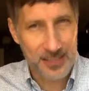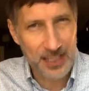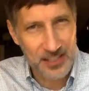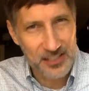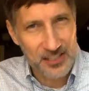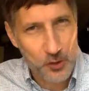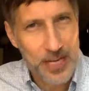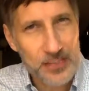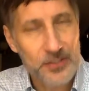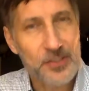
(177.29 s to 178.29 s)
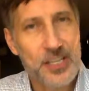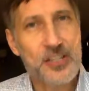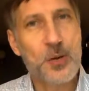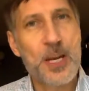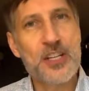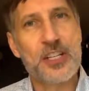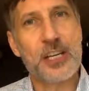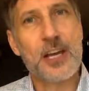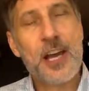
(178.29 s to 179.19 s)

like the stressful situation.